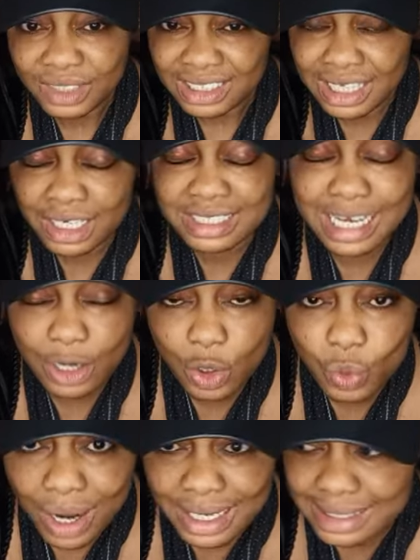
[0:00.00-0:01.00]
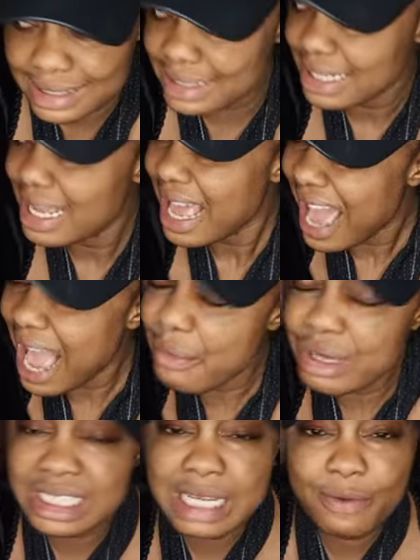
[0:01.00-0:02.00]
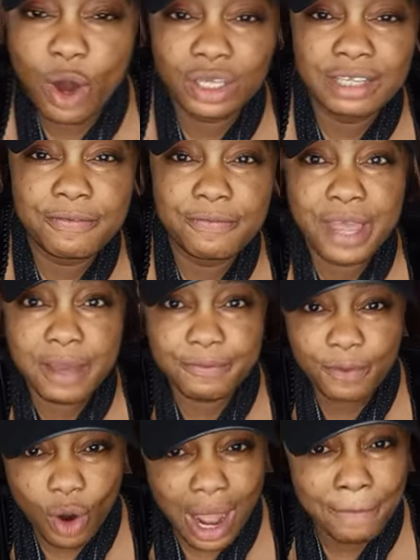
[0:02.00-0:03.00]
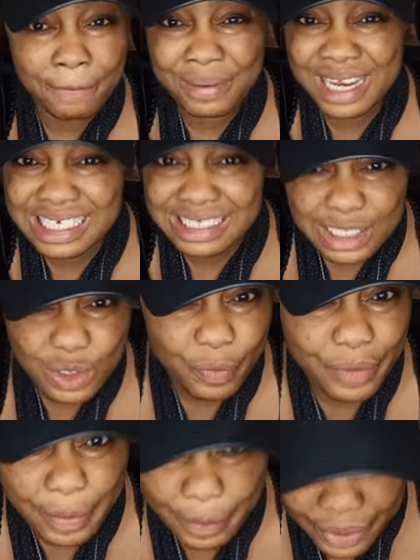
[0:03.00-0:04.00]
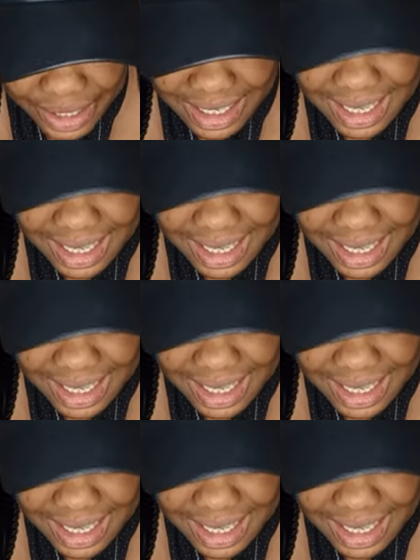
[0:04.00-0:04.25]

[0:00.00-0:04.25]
Now, the second one is, I receive all the favor and blessings of April.